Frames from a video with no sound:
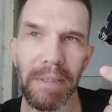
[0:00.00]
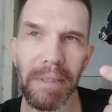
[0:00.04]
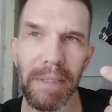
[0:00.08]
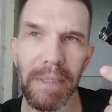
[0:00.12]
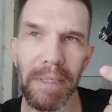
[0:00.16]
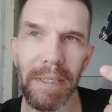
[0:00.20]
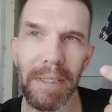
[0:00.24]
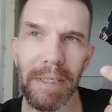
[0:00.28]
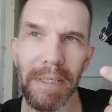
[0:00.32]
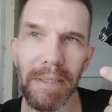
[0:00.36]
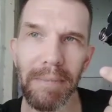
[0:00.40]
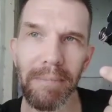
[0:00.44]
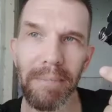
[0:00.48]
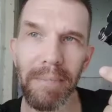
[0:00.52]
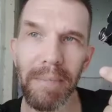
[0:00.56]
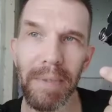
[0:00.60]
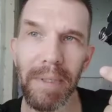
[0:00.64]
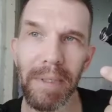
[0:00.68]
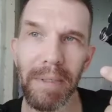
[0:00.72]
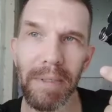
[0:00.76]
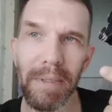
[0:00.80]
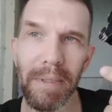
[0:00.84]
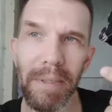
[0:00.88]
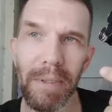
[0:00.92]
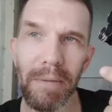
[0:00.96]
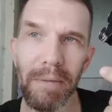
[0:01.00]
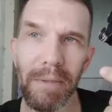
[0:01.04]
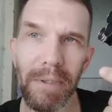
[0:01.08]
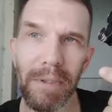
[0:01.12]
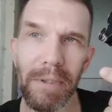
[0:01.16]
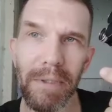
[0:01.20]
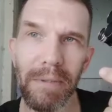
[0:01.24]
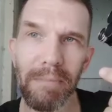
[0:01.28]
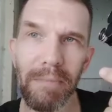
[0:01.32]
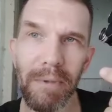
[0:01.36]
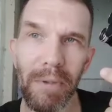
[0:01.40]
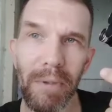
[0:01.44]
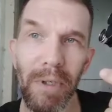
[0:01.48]

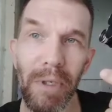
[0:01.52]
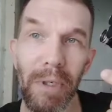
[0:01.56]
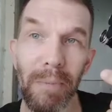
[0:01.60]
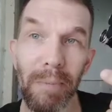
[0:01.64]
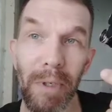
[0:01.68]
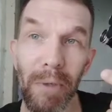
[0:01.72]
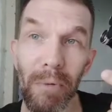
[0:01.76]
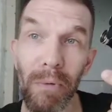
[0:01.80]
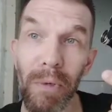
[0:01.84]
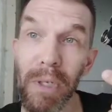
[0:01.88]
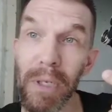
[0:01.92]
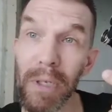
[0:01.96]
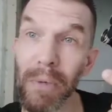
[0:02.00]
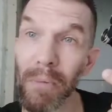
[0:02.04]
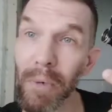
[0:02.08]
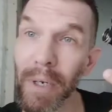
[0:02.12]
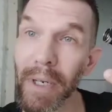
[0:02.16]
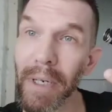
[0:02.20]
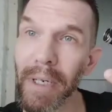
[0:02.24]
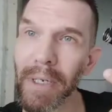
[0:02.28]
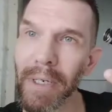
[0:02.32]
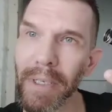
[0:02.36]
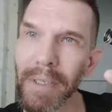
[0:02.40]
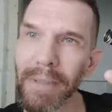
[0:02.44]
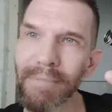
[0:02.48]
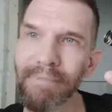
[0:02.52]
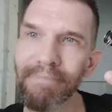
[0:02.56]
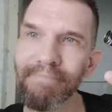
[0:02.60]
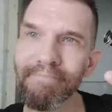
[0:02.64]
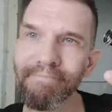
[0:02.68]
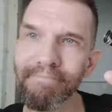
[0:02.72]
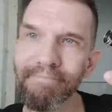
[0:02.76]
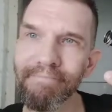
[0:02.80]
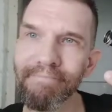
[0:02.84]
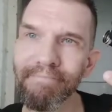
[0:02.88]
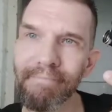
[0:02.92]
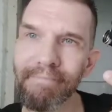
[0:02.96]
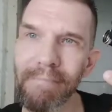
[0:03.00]
It's going to be really rare.
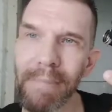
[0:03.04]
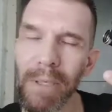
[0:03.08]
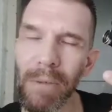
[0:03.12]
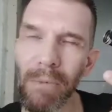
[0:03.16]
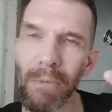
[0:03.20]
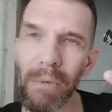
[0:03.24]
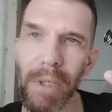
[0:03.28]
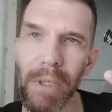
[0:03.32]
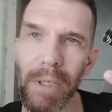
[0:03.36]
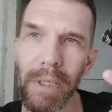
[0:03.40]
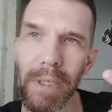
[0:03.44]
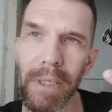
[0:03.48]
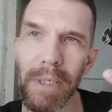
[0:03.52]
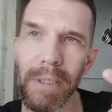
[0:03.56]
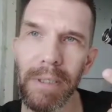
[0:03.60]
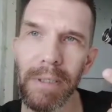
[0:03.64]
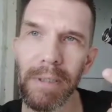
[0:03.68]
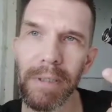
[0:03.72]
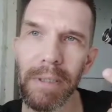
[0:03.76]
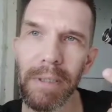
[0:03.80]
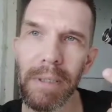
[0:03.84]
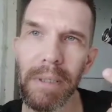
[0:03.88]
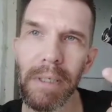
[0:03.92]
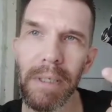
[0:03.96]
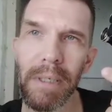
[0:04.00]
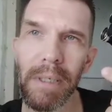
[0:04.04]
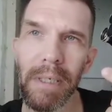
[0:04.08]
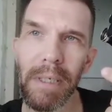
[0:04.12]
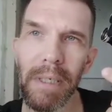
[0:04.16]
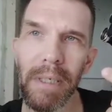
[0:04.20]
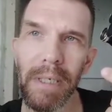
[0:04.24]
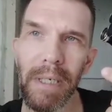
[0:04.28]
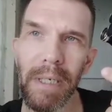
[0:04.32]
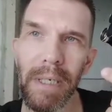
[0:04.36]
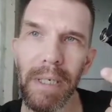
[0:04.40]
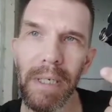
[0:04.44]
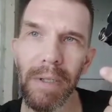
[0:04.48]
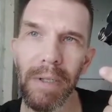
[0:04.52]
It really is.
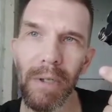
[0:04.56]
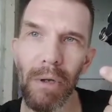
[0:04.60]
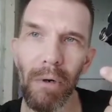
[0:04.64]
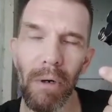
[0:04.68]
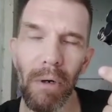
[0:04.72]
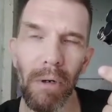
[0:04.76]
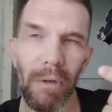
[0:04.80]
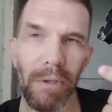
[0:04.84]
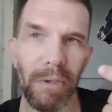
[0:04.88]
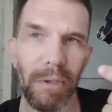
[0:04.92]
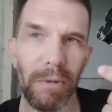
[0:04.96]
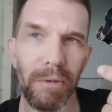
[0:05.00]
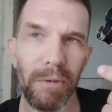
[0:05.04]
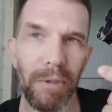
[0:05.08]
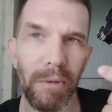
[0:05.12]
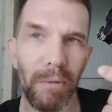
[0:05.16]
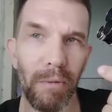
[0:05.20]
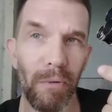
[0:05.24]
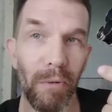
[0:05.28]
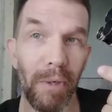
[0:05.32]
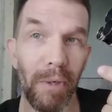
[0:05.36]
There are also some